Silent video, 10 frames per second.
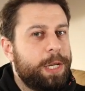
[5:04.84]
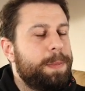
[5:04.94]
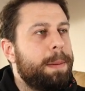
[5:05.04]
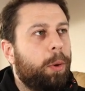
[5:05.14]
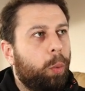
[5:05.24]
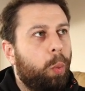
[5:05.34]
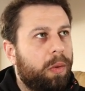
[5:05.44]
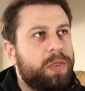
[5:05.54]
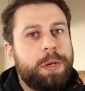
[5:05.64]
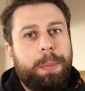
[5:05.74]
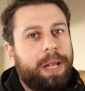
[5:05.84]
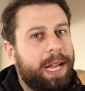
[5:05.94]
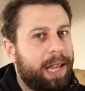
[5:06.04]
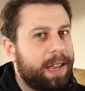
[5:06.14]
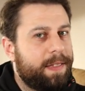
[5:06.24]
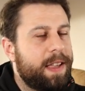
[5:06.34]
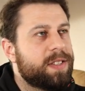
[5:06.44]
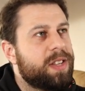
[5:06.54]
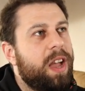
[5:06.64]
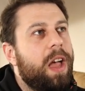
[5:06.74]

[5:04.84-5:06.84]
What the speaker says: people want to play like this.